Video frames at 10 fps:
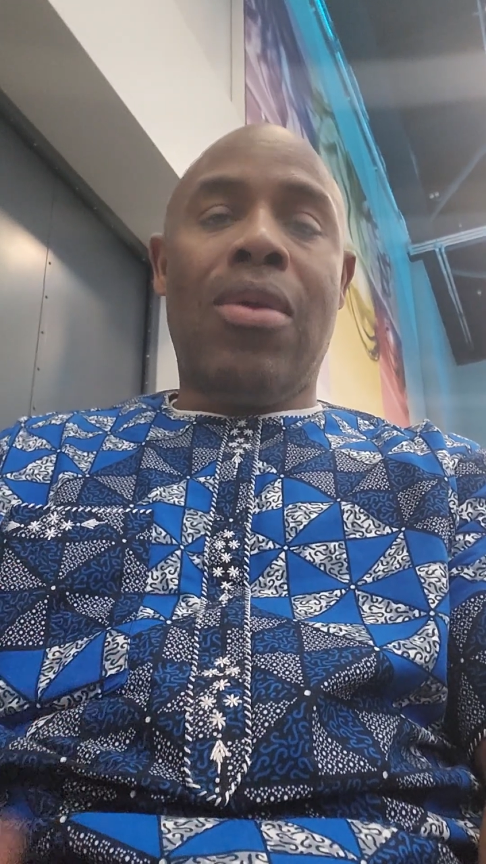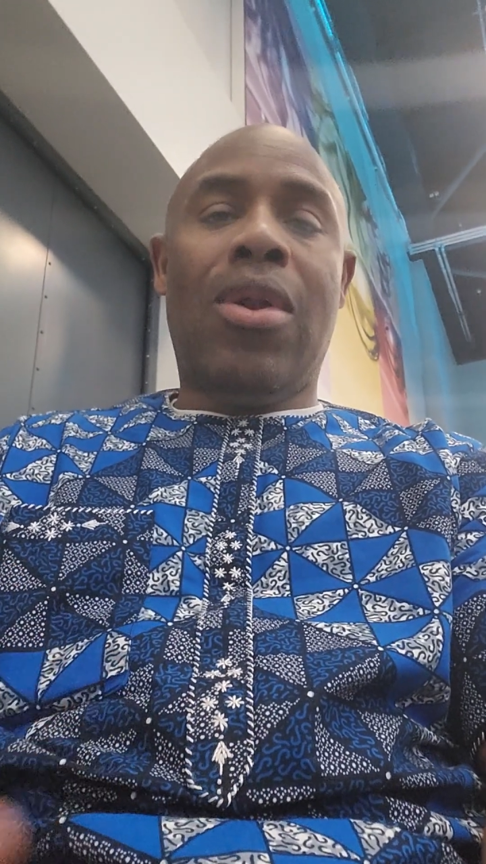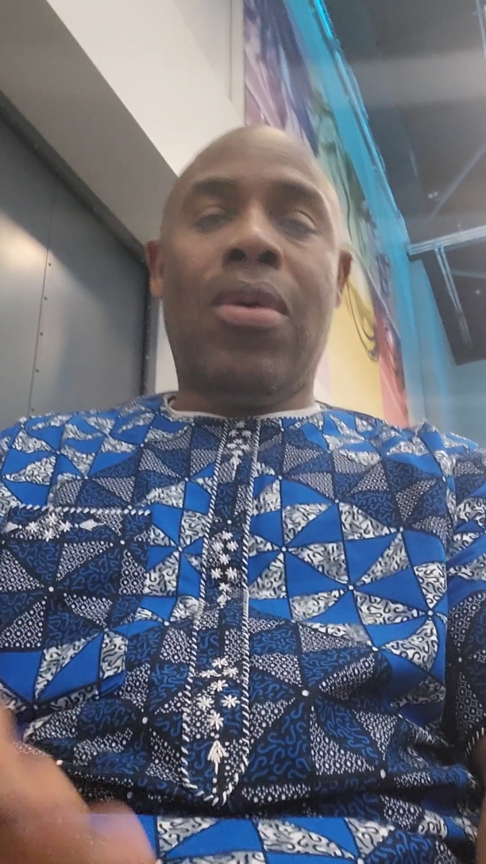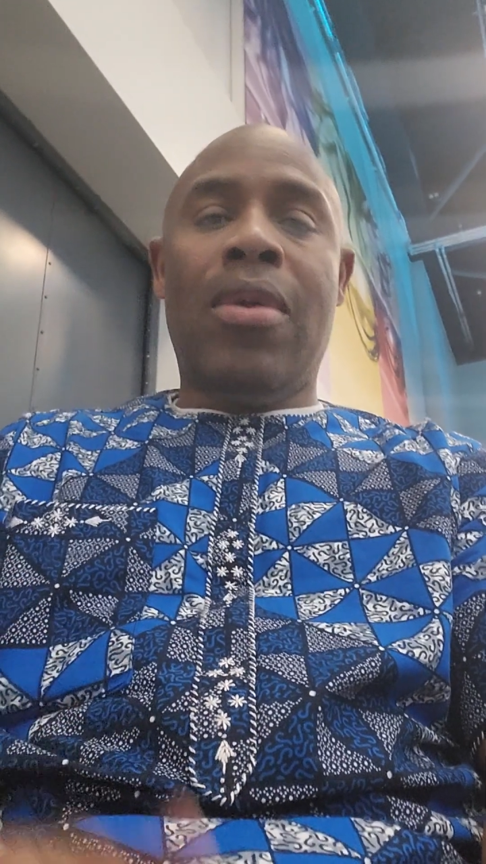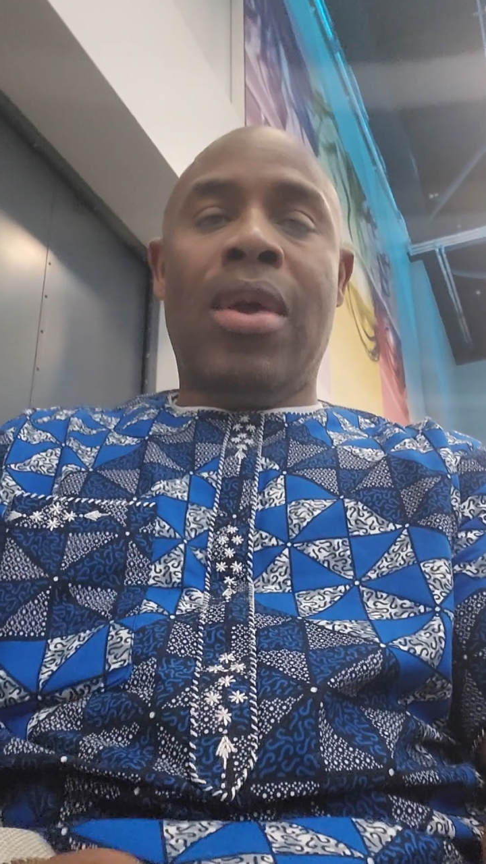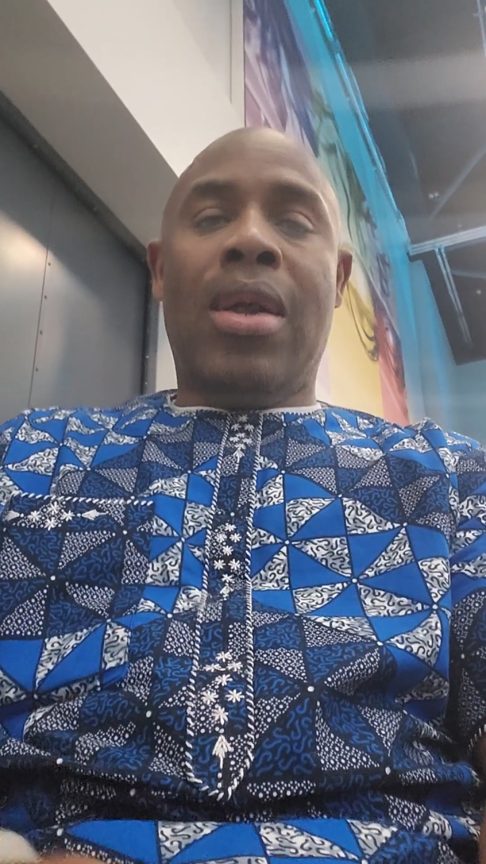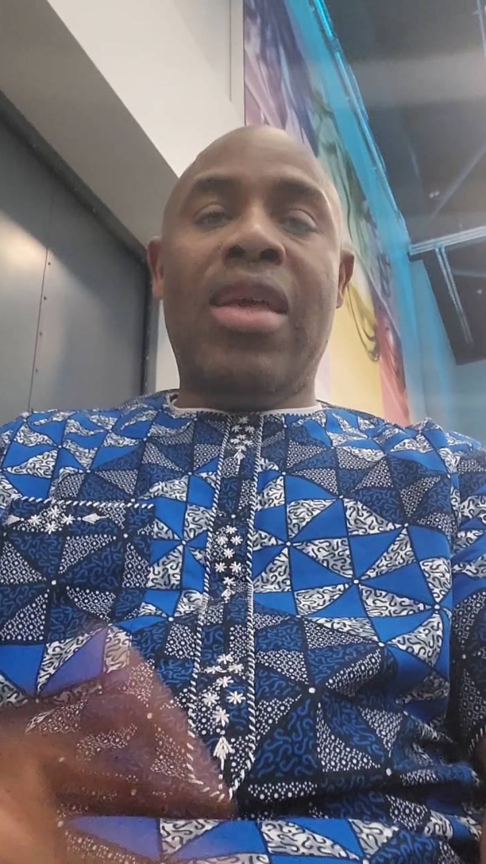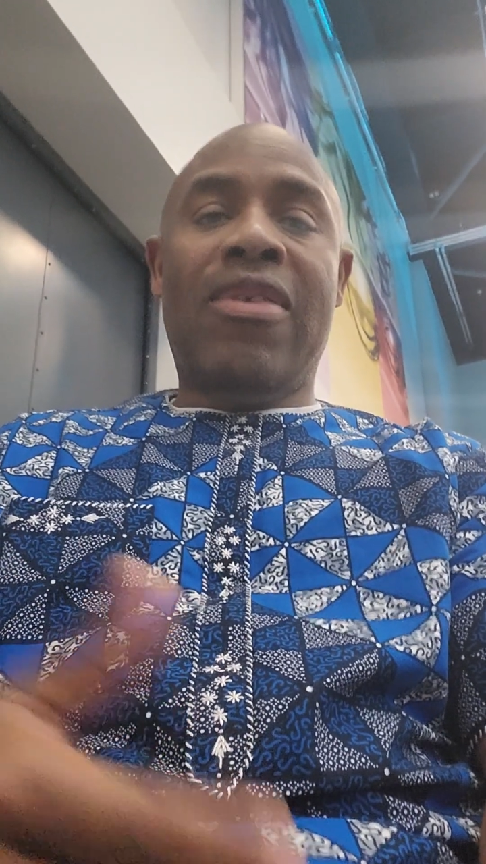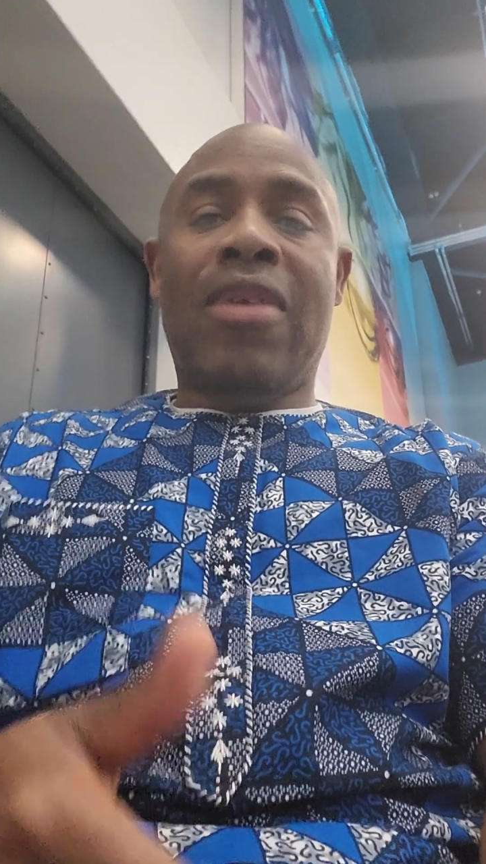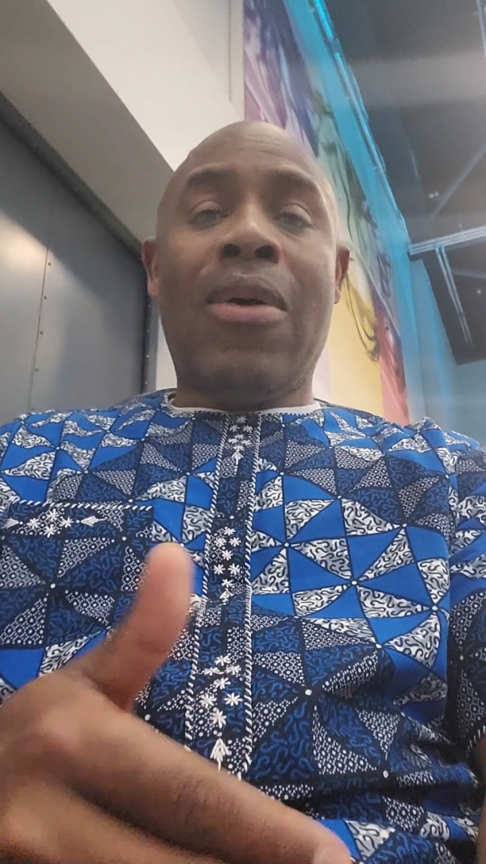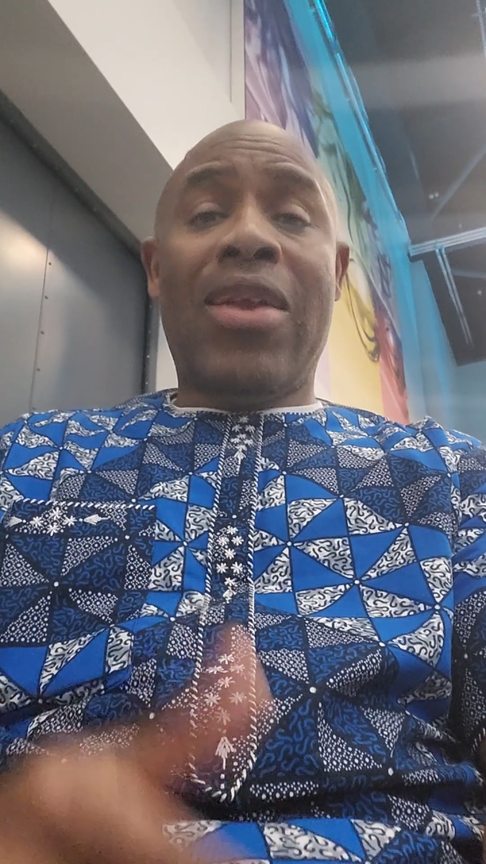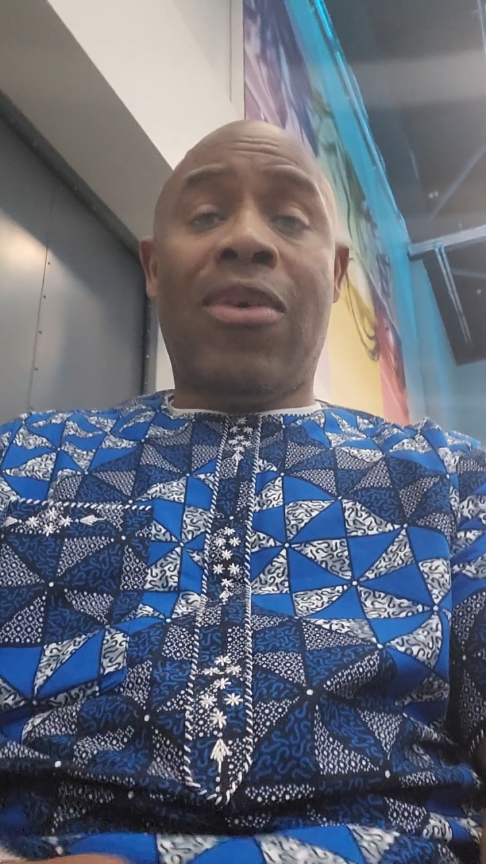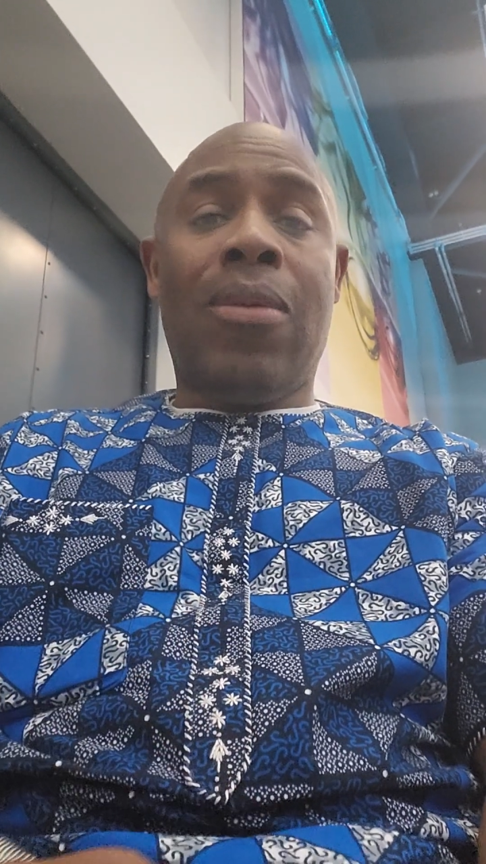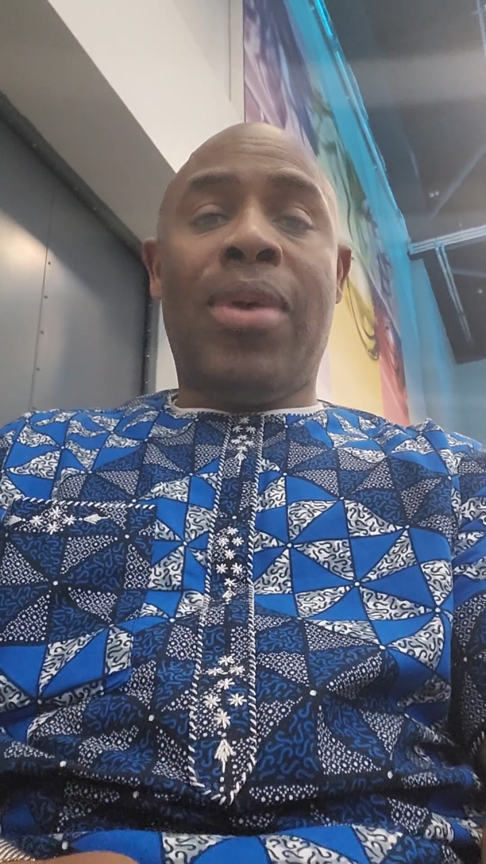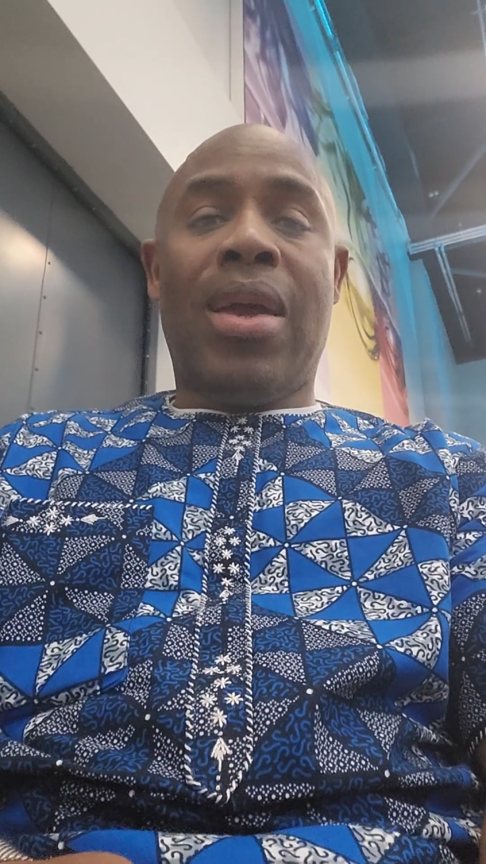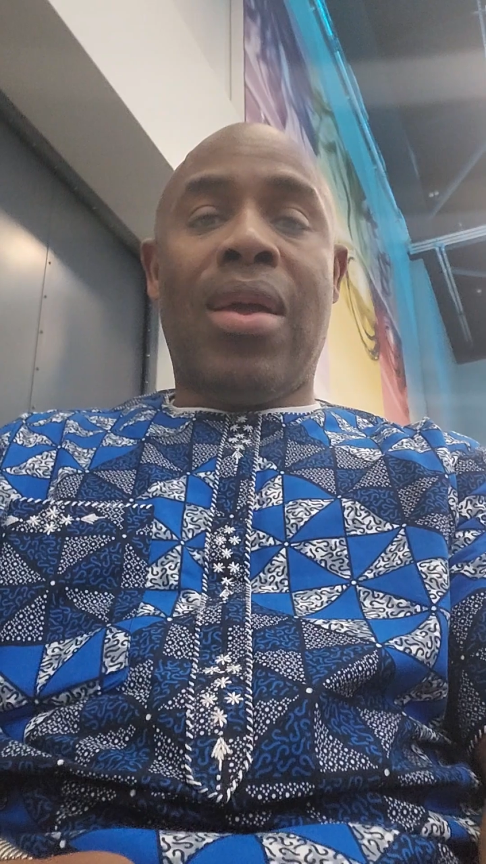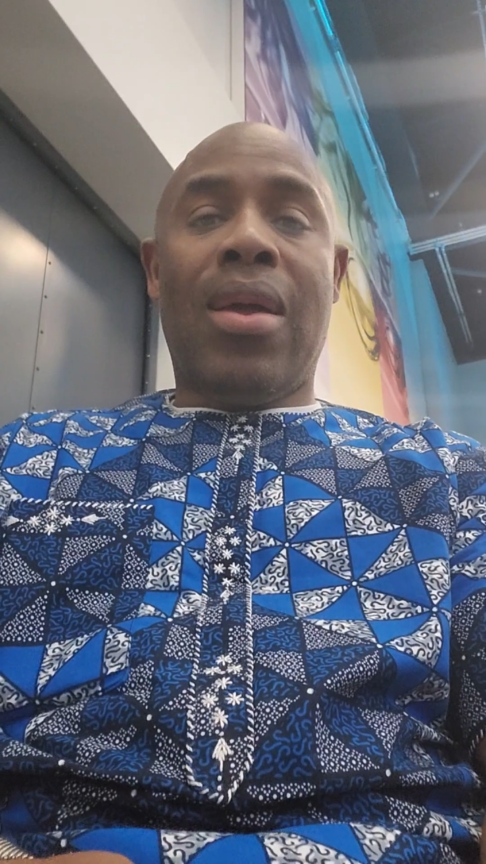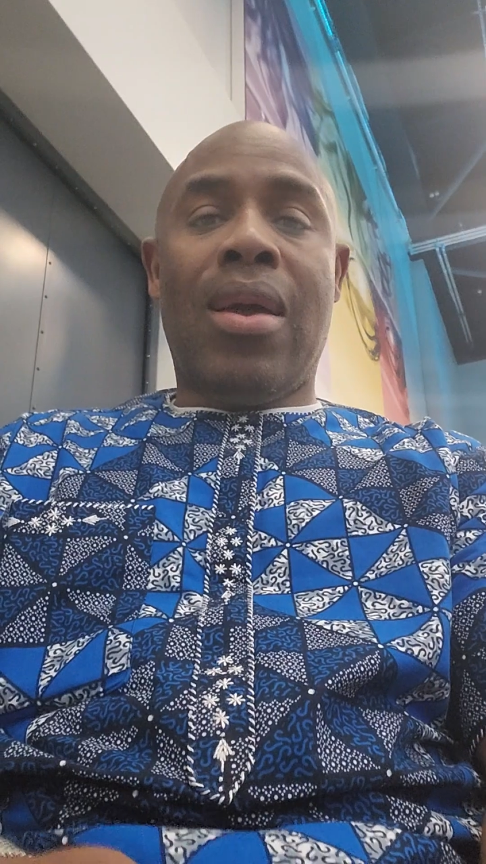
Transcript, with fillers: you know, this is our job here.